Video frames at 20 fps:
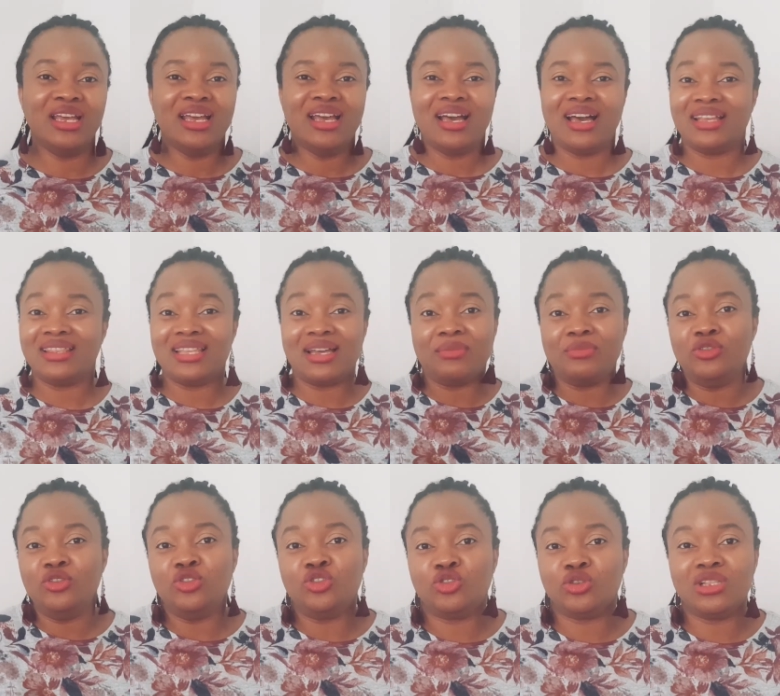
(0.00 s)
And they're
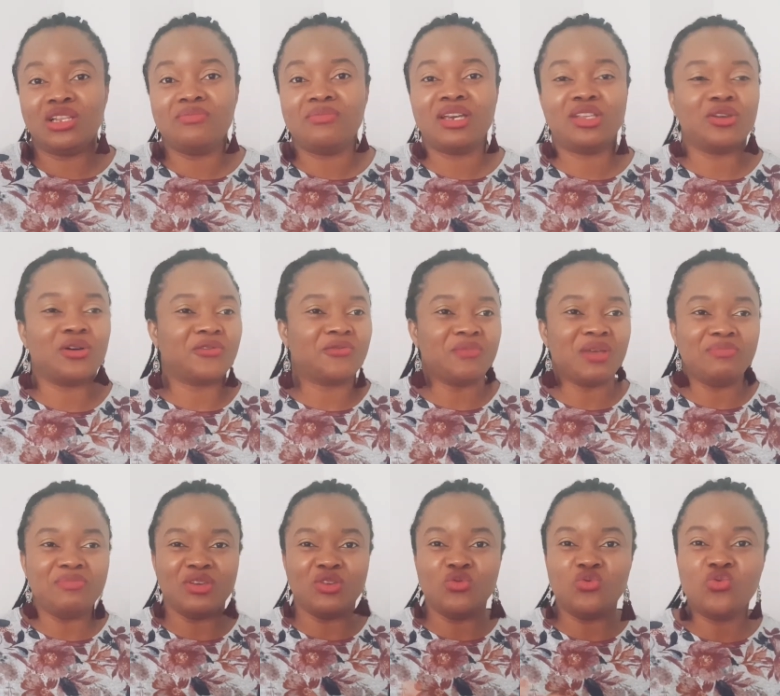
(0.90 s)
usually made of
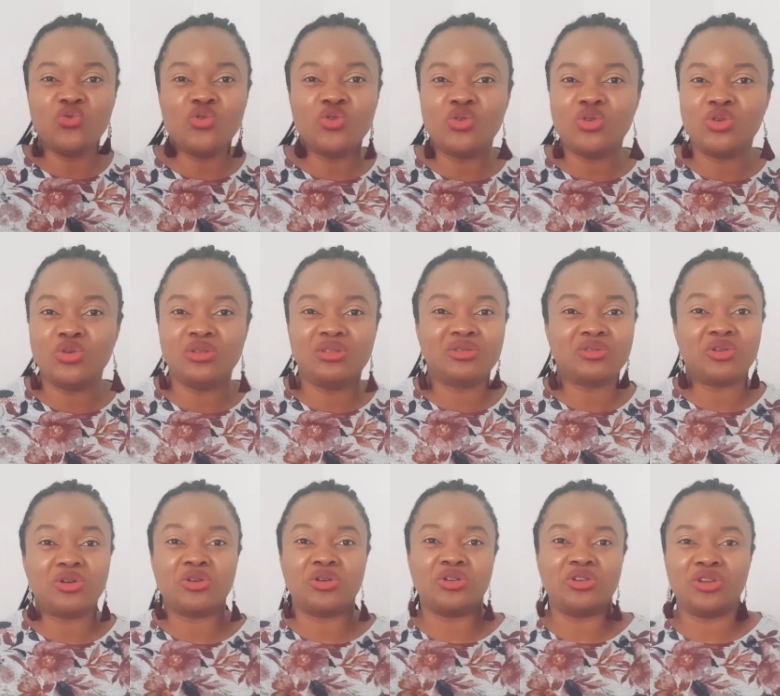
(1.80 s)
maybe wood,
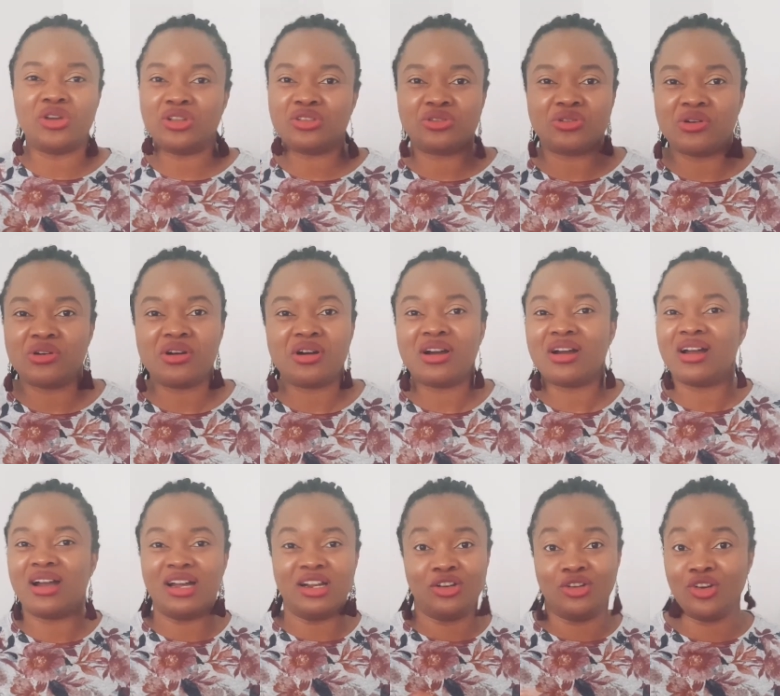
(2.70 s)
coconut coir
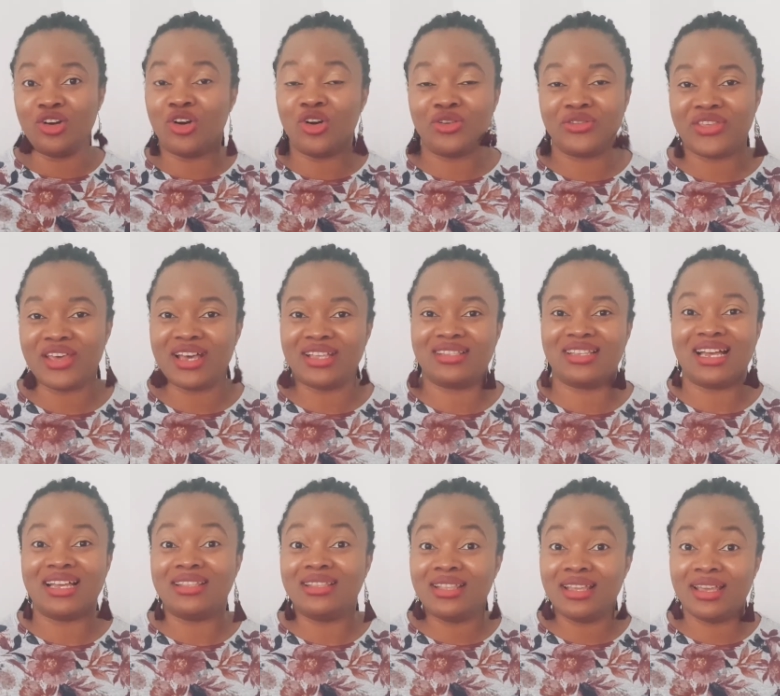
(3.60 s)
and all that,
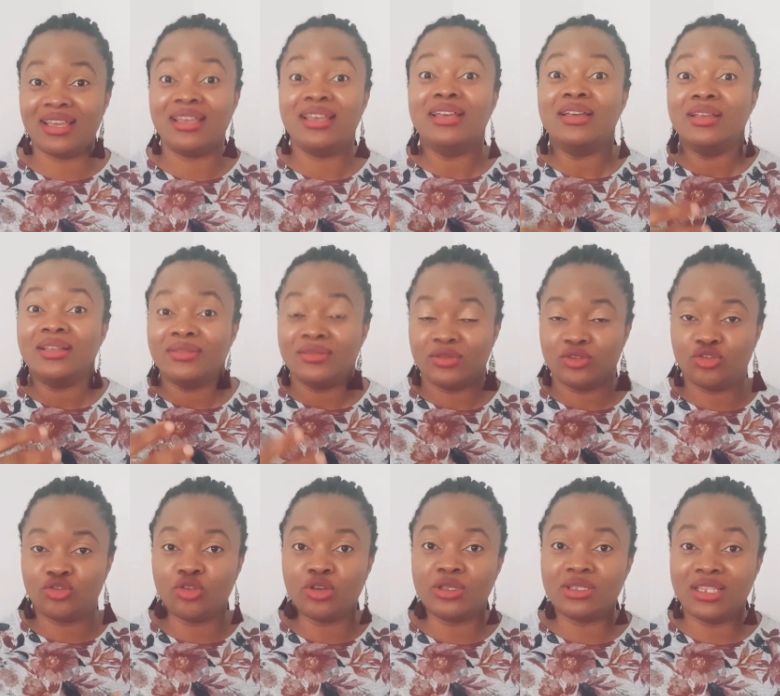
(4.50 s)
and they
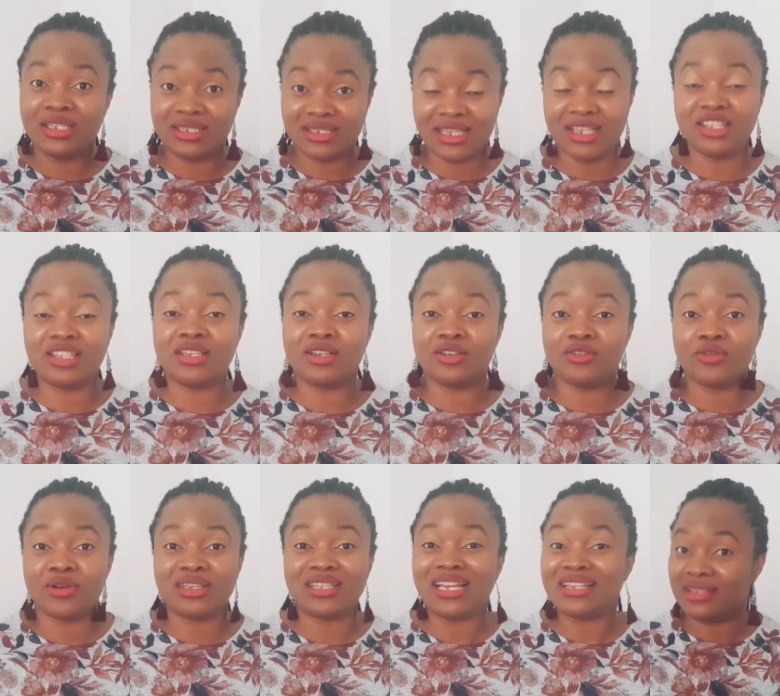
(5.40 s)

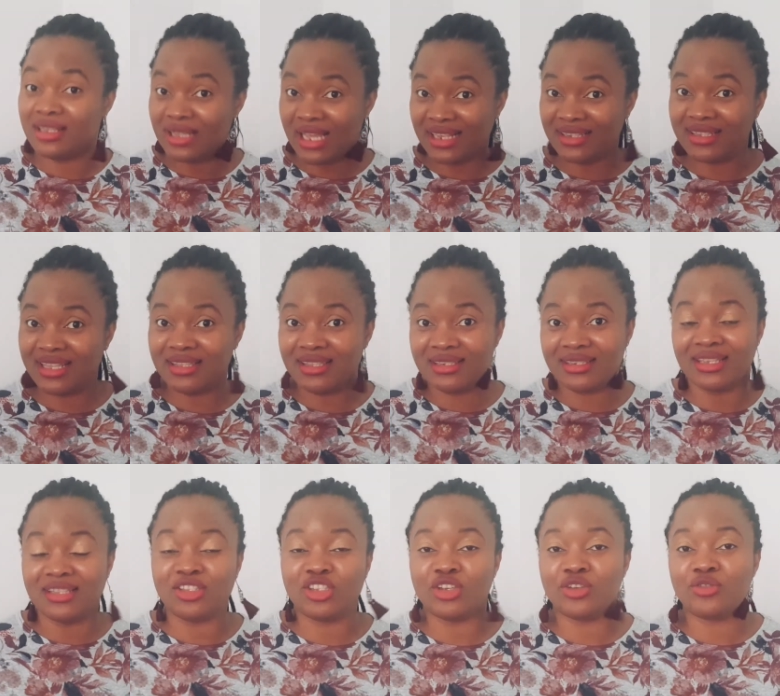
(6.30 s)
disintegrate. As they
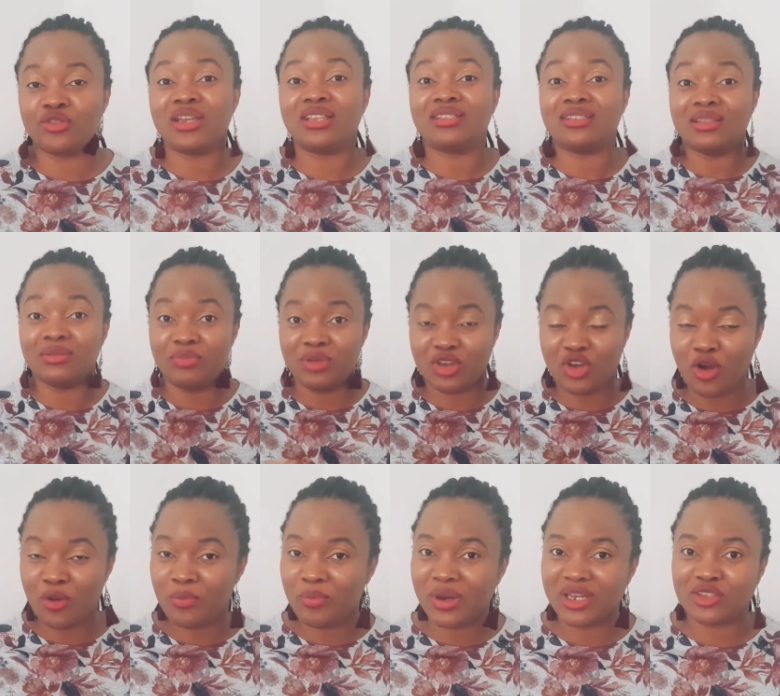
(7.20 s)
disintegrate, they
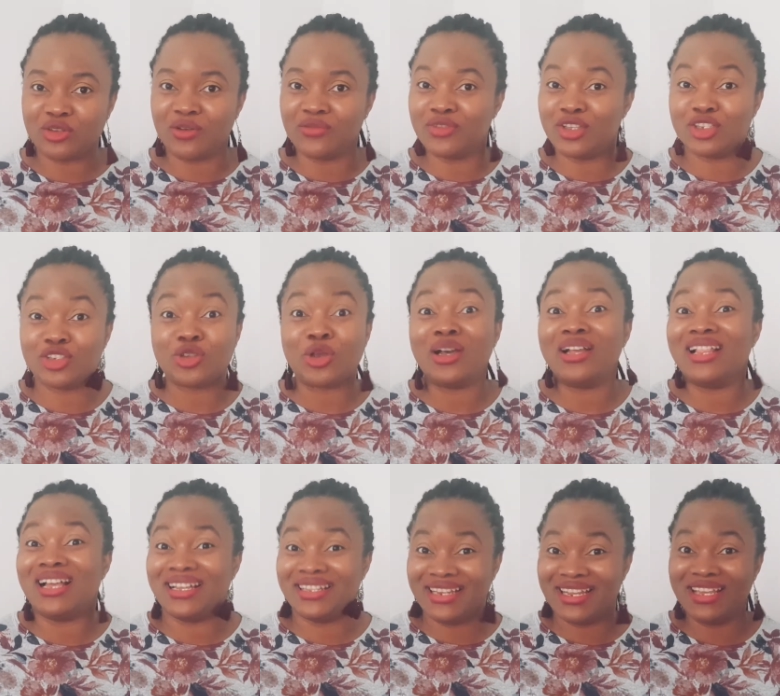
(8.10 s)
become part of the soil,
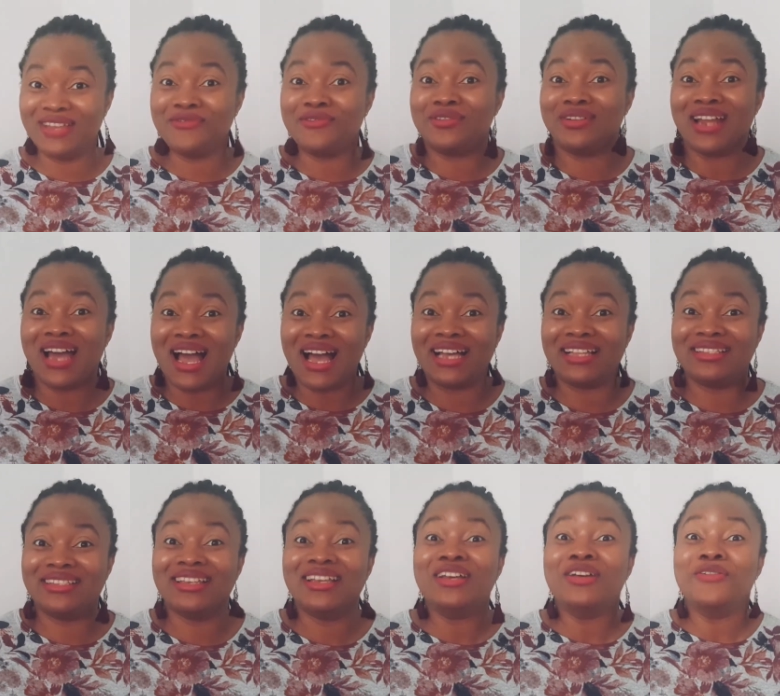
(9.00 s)
and they even
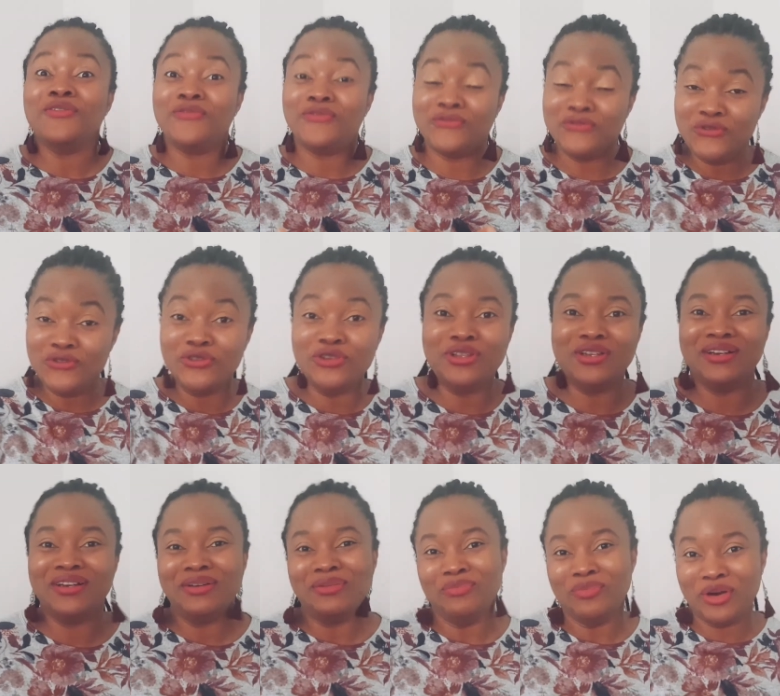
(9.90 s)
add food,
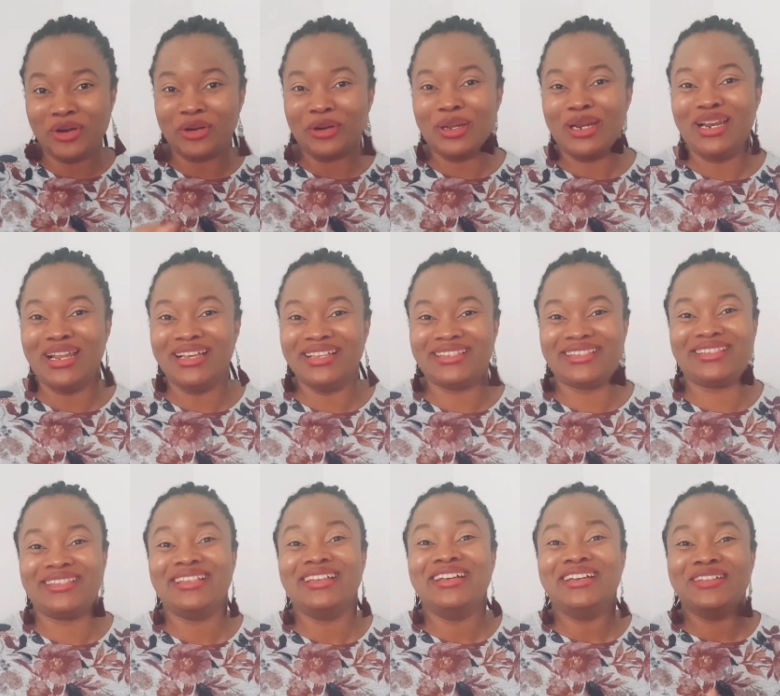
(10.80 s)
more or
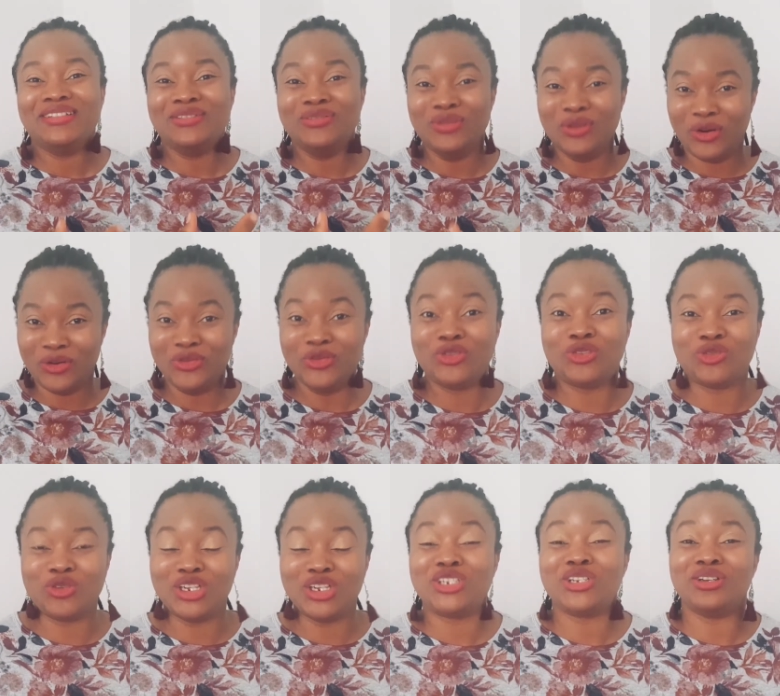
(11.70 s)
less, or
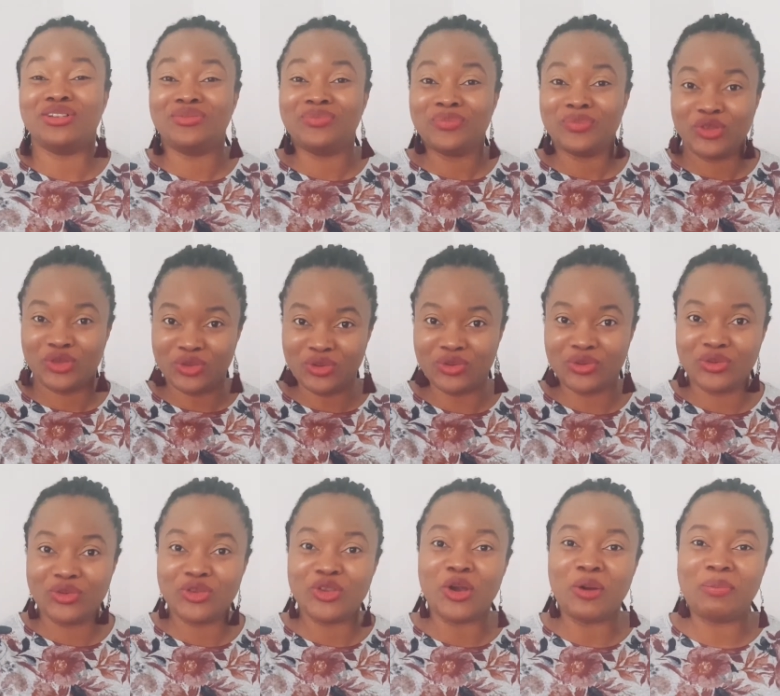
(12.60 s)
nutrition to
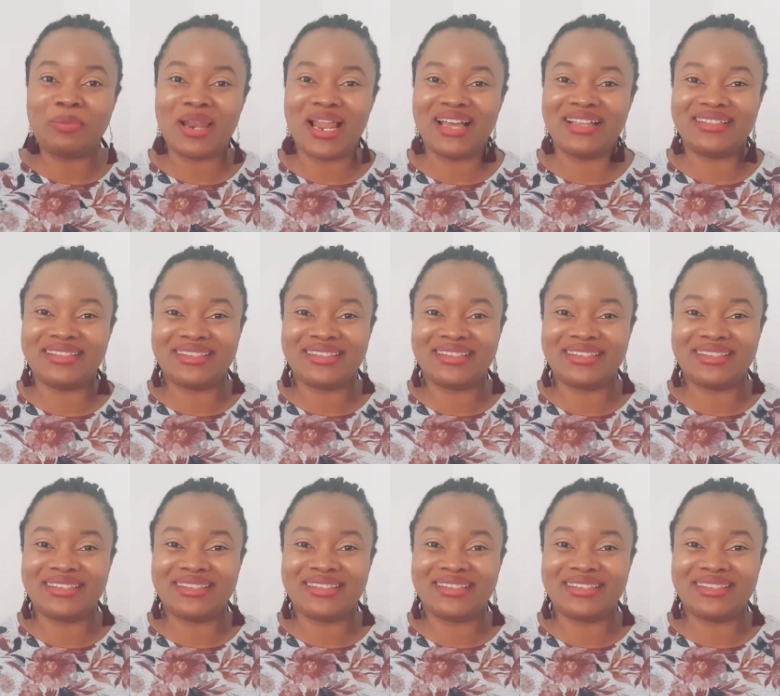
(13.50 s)
your plants.